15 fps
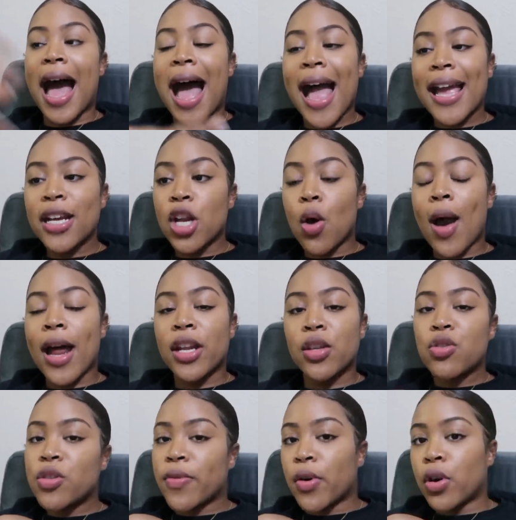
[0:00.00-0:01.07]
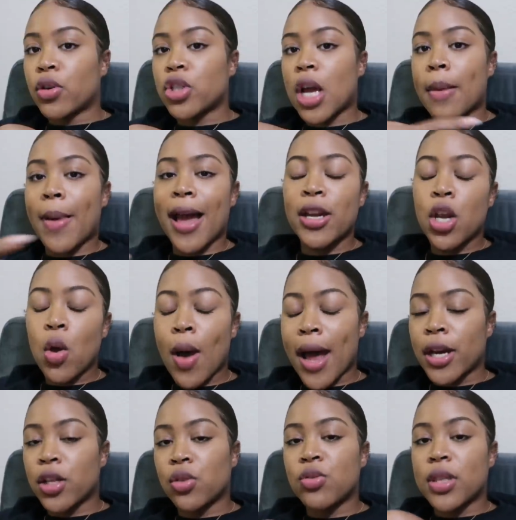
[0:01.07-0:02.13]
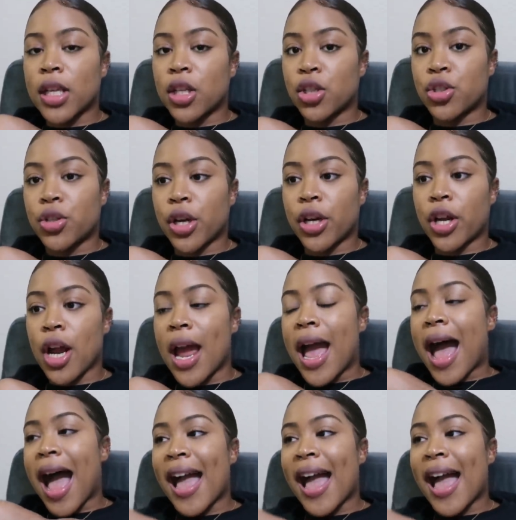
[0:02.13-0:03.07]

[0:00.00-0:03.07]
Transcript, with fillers: i know how to use photoshop i know how to use illustrator